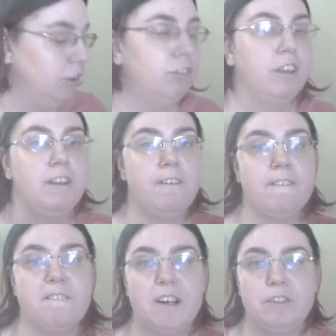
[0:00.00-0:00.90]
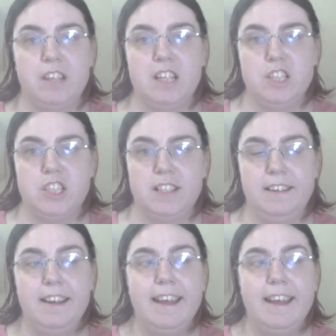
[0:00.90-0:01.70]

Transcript: Usually I do a foundation